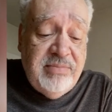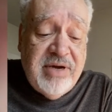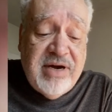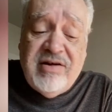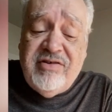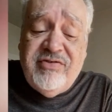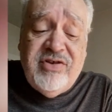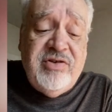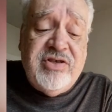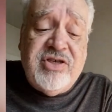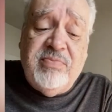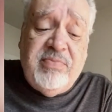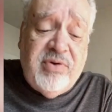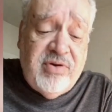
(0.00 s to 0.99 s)
but I refused
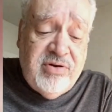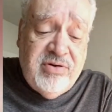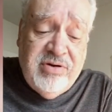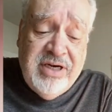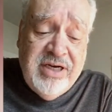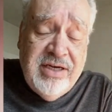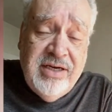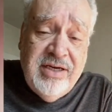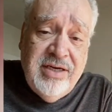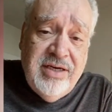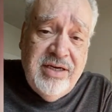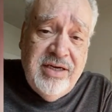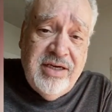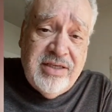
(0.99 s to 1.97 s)
to burrow
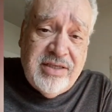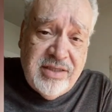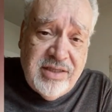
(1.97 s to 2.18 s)
into